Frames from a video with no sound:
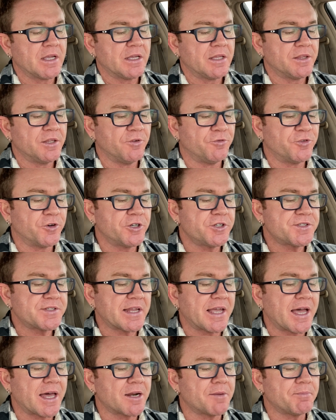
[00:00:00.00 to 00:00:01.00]
The first
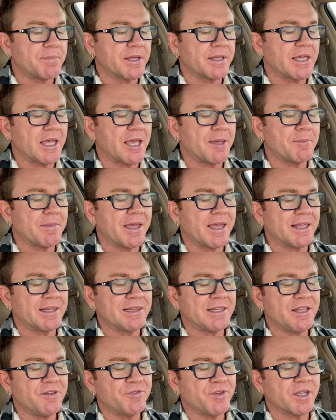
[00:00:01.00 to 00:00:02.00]
Adam became a
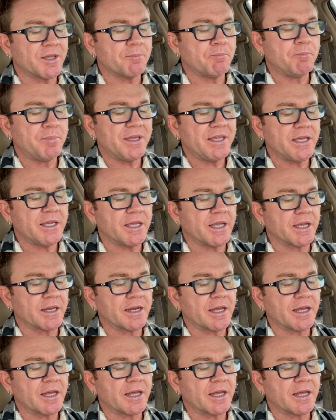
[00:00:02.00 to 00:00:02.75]
living being.